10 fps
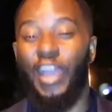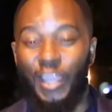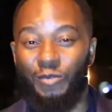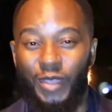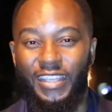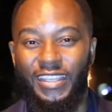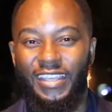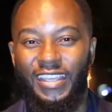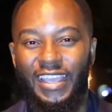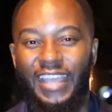Highway.
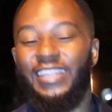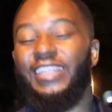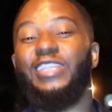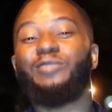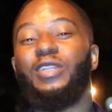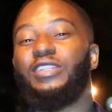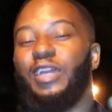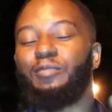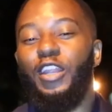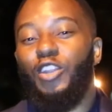And this has been
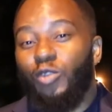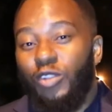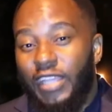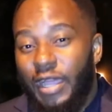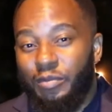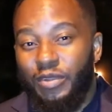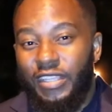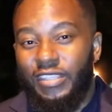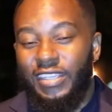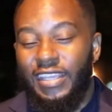done by local
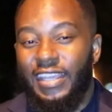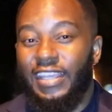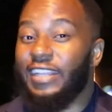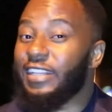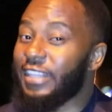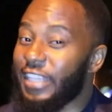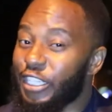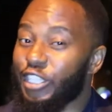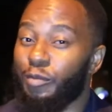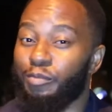companies
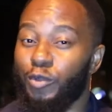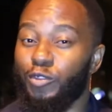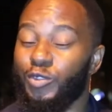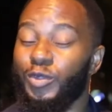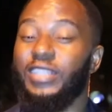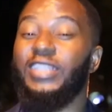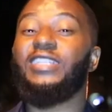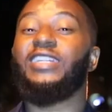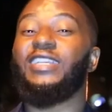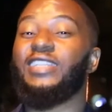this is a boost to
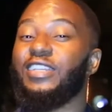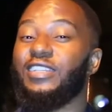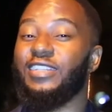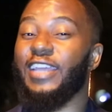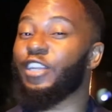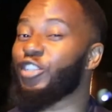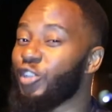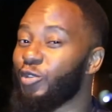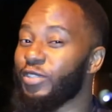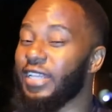indigenization and
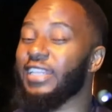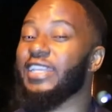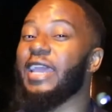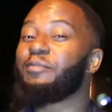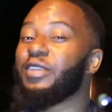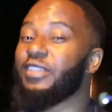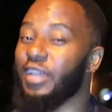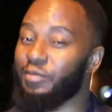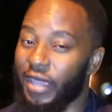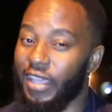shows that it can be
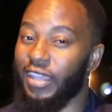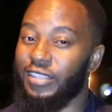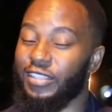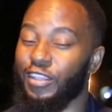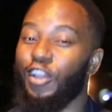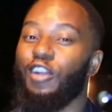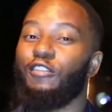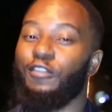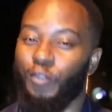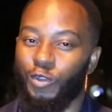done by us
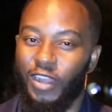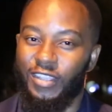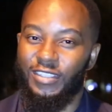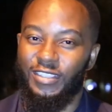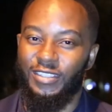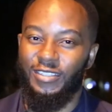for us.